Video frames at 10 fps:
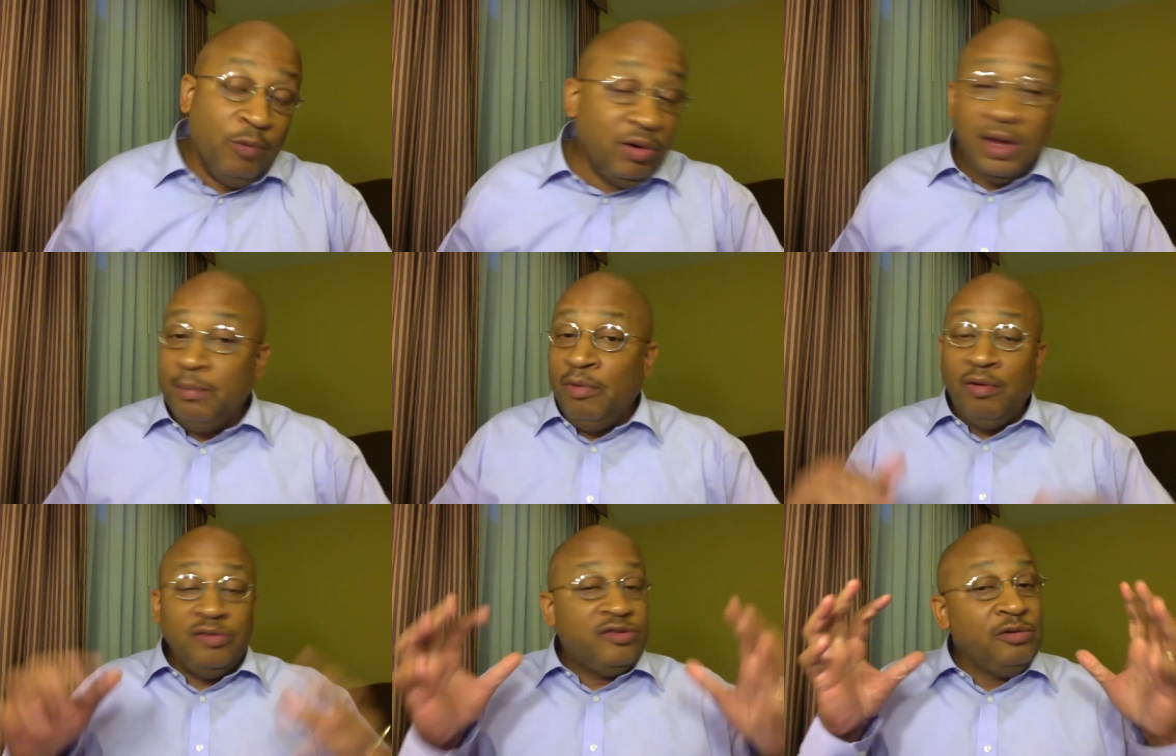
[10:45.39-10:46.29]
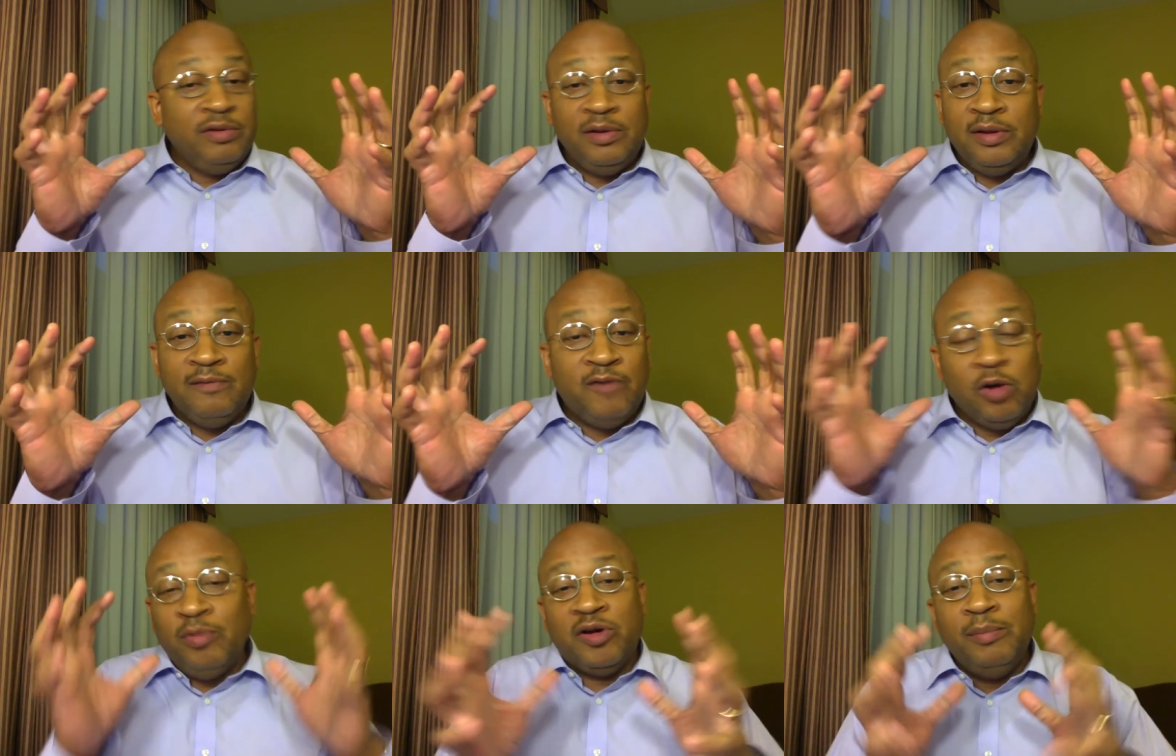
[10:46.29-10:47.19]
We'll get more into the
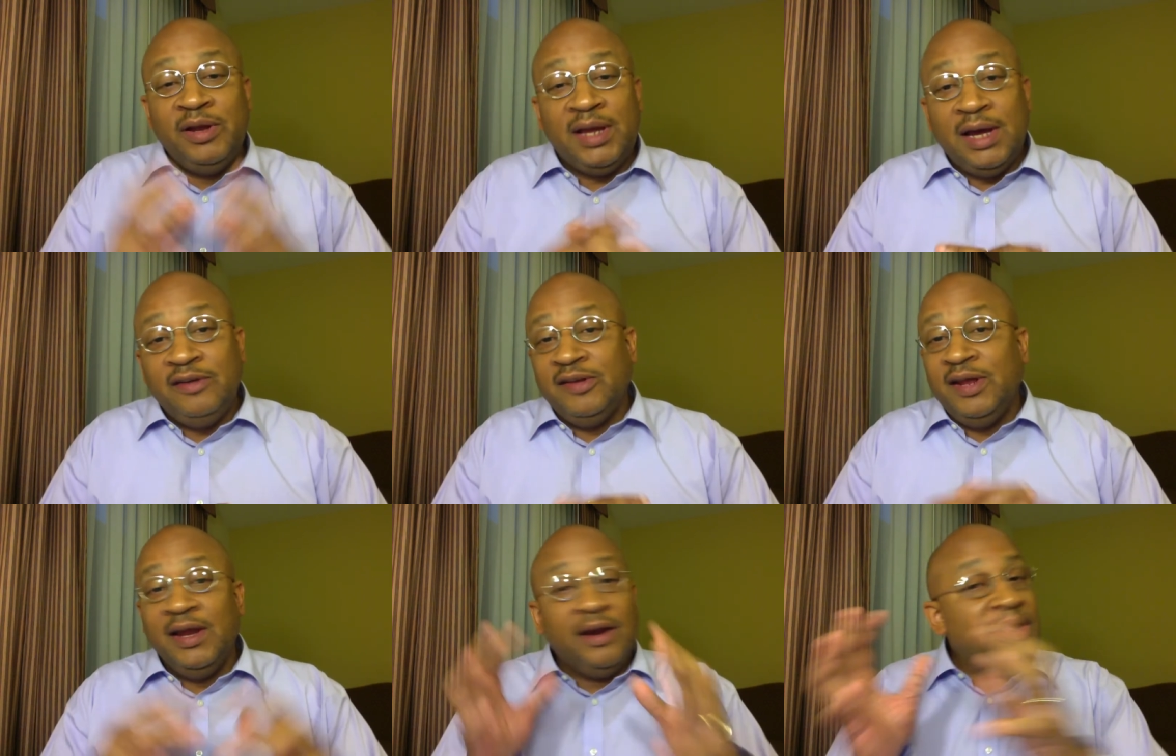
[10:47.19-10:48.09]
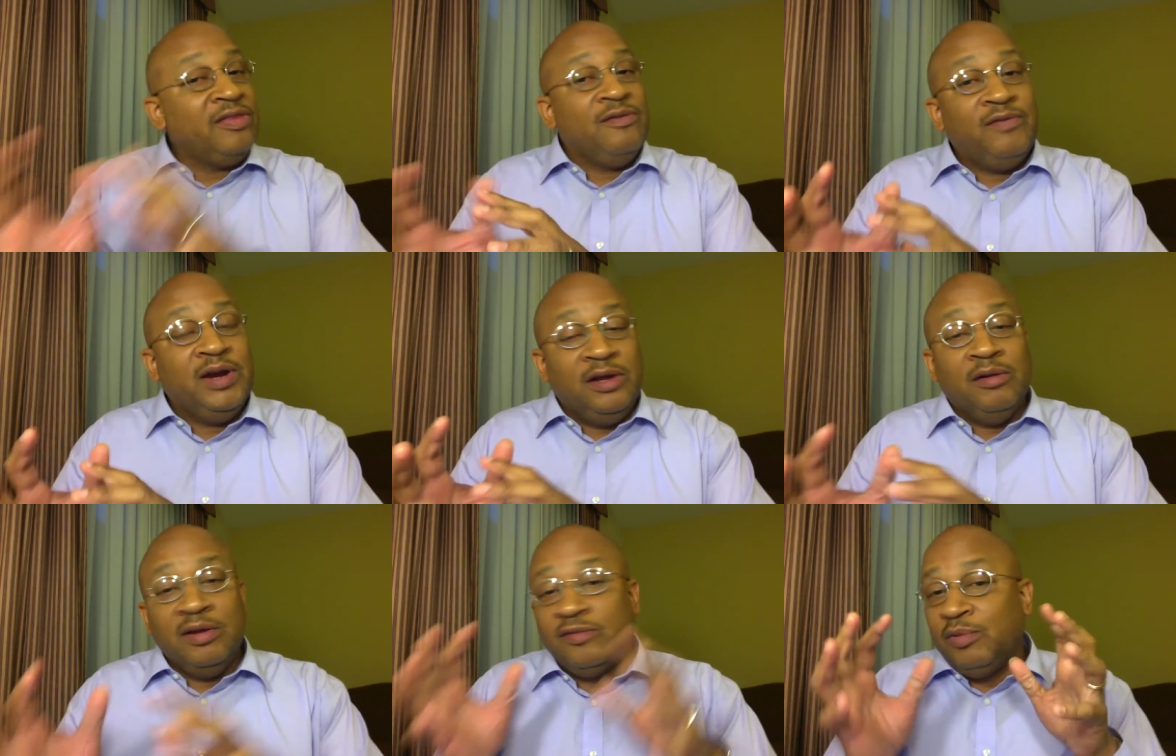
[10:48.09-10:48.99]
verbal communication in another video.
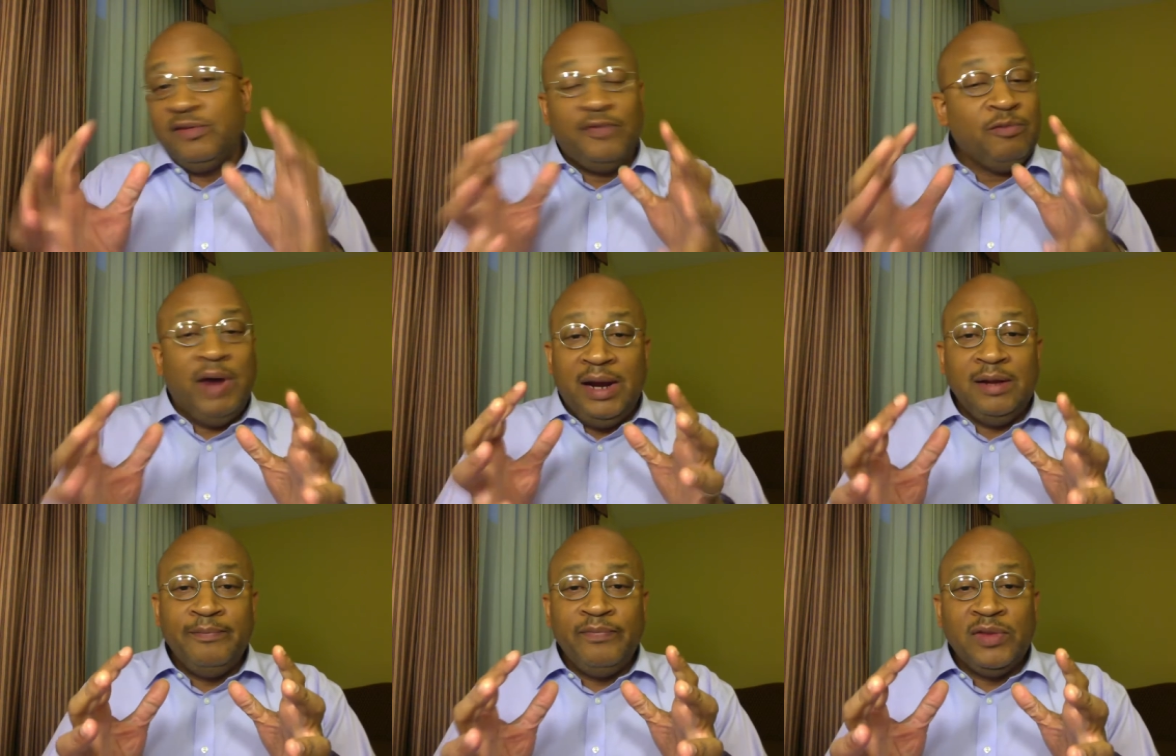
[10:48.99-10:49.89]
This one's for writing.